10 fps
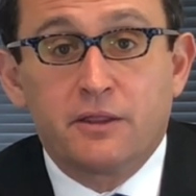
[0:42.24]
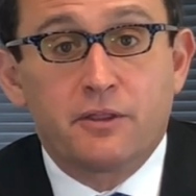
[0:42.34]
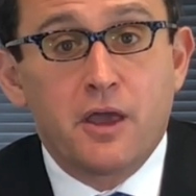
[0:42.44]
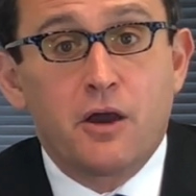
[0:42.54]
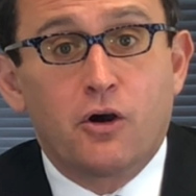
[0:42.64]

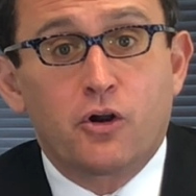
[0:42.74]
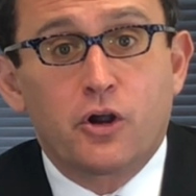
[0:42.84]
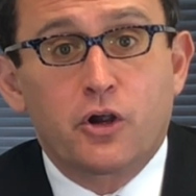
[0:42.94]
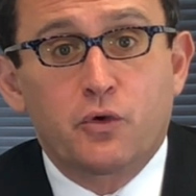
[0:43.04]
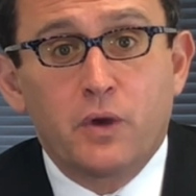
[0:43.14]
They are
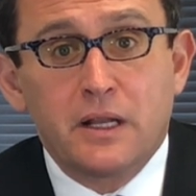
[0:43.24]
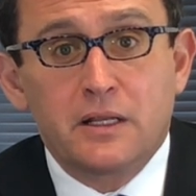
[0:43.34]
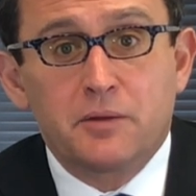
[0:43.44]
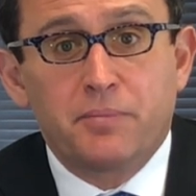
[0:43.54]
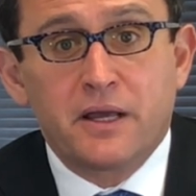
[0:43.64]

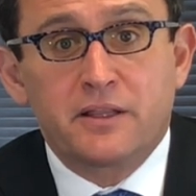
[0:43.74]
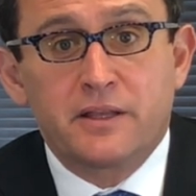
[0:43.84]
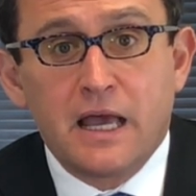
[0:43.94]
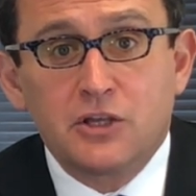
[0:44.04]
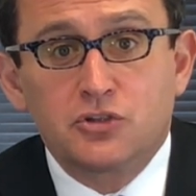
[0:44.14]
accredited by the
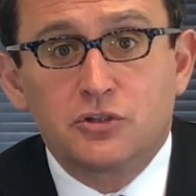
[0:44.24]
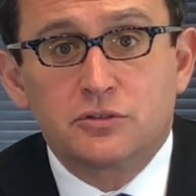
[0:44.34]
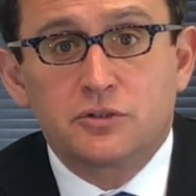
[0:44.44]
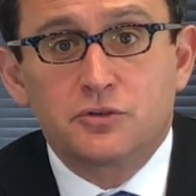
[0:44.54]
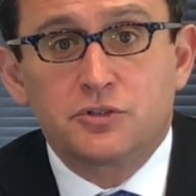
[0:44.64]
National
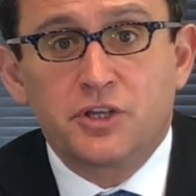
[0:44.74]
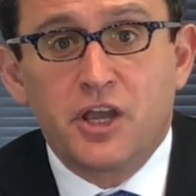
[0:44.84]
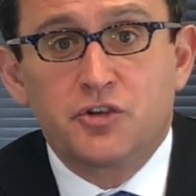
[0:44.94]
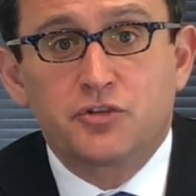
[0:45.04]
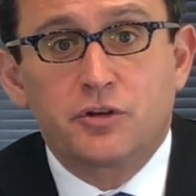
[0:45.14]

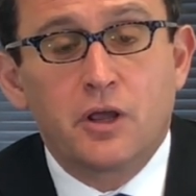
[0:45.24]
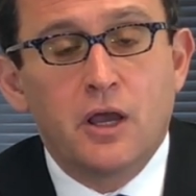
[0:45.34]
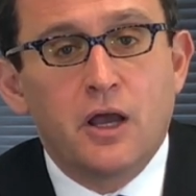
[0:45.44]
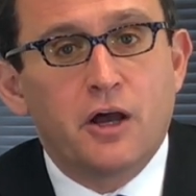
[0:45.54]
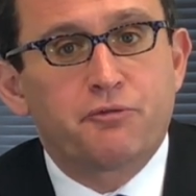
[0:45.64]
Association
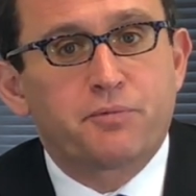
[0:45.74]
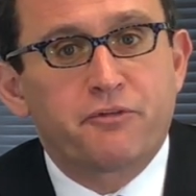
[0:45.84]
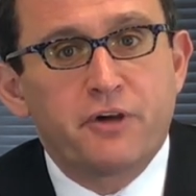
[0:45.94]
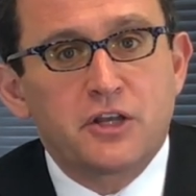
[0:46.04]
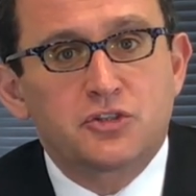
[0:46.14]
of
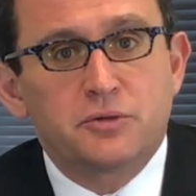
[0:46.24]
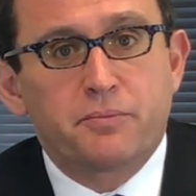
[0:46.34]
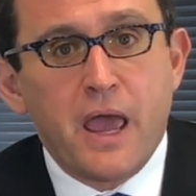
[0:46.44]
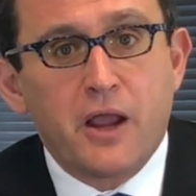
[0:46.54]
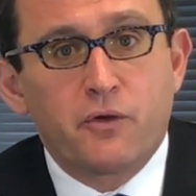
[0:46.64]
Professional
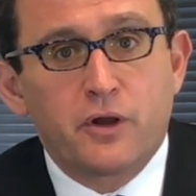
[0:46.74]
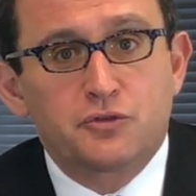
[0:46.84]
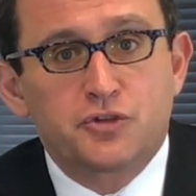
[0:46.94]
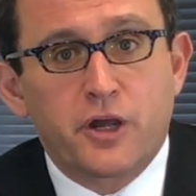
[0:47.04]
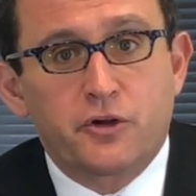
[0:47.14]

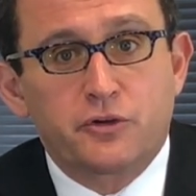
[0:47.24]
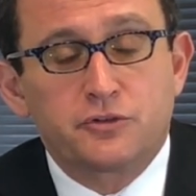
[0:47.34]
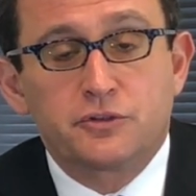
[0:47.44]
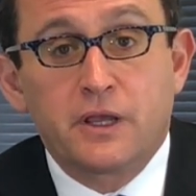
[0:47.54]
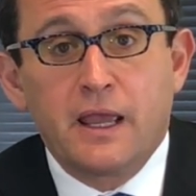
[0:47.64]
Background
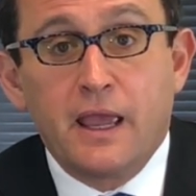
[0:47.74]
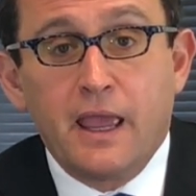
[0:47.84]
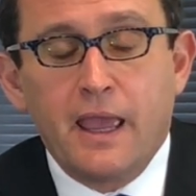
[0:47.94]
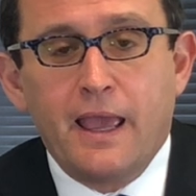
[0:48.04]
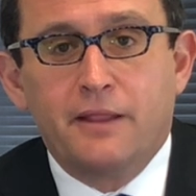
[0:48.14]
Checkers
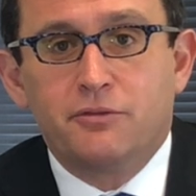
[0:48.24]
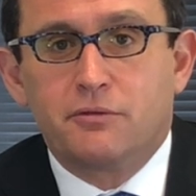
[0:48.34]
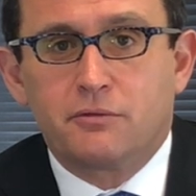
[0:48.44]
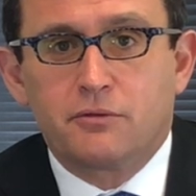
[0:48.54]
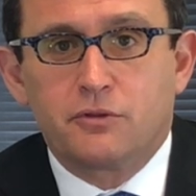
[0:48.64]

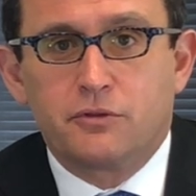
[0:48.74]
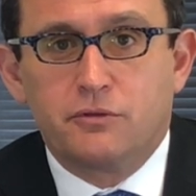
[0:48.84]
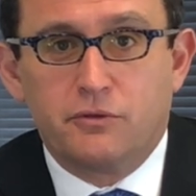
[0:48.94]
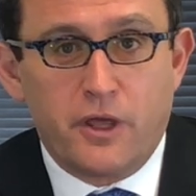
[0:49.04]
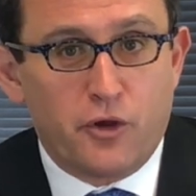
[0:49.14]
and
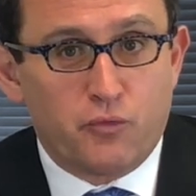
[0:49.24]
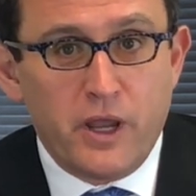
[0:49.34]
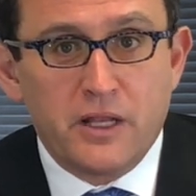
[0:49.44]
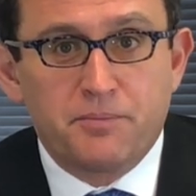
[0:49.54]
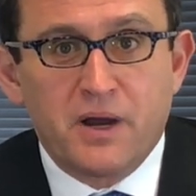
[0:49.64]
they are
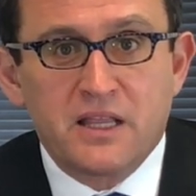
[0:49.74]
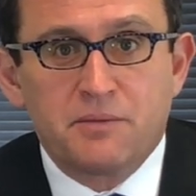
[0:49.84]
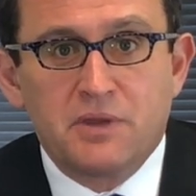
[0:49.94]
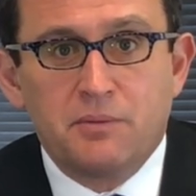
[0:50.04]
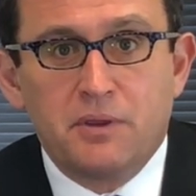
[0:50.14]
rated by
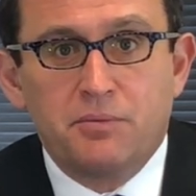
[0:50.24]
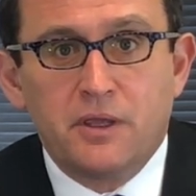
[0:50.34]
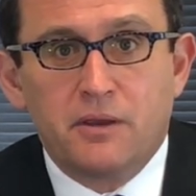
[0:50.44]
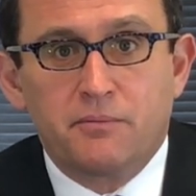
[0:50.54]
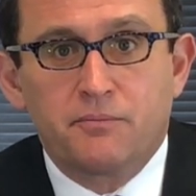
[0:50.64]
the
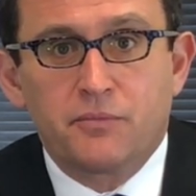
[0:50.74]
BBB.